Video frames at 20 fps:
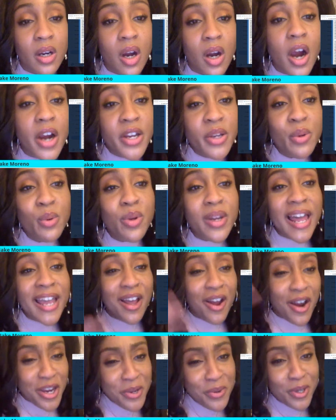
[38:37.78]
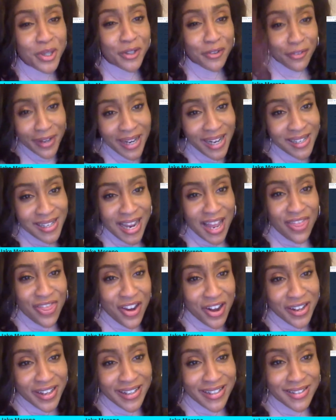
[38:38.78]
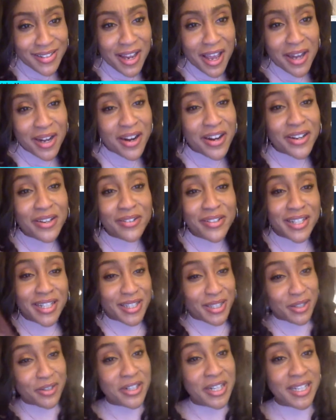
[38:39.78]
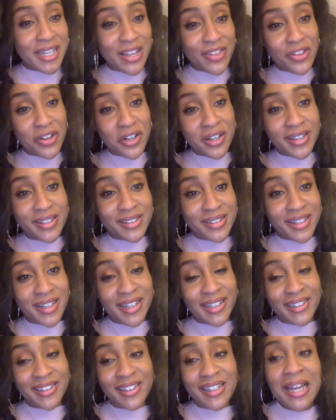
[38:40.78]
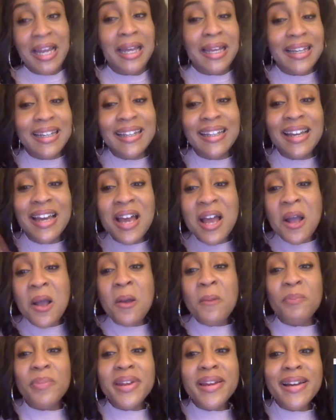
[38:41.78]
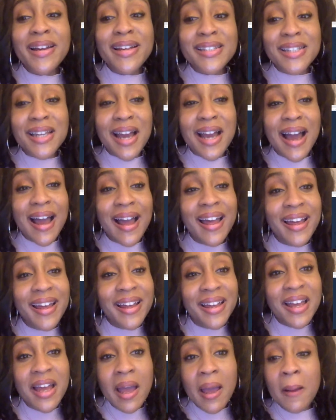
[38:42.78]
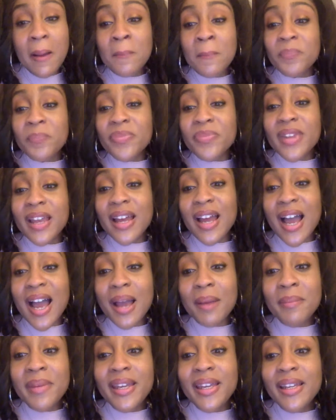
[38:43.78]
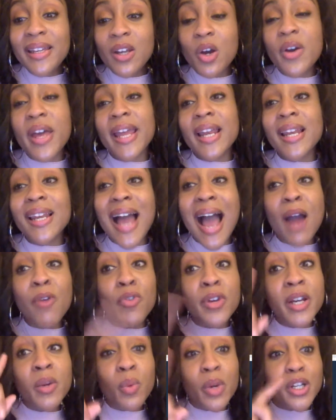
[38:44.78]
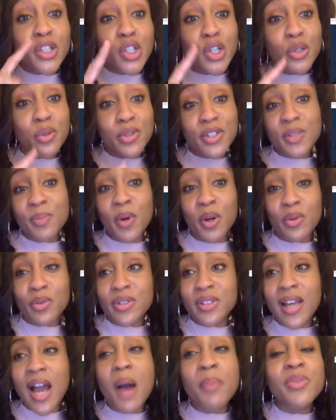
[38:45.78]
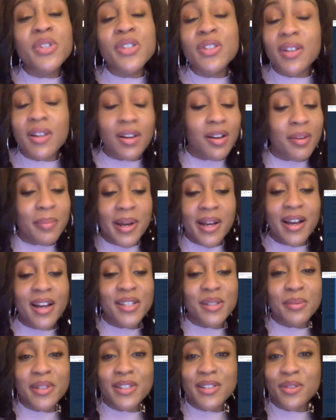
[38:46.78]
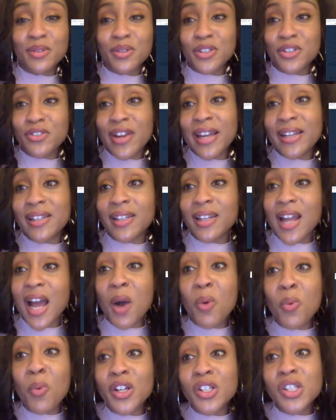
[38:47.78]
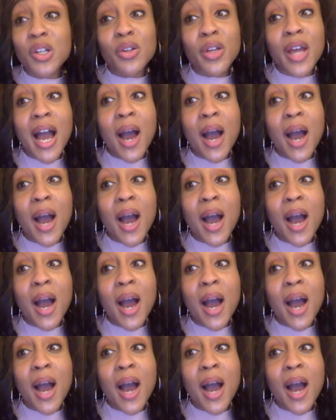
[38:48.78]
are you agreeing that 30 is done, or are you disagreeing that 30 is done? Because I mean, okay, I really want to show you this post. Oh my gosh, I'm getting so distracted. I want to show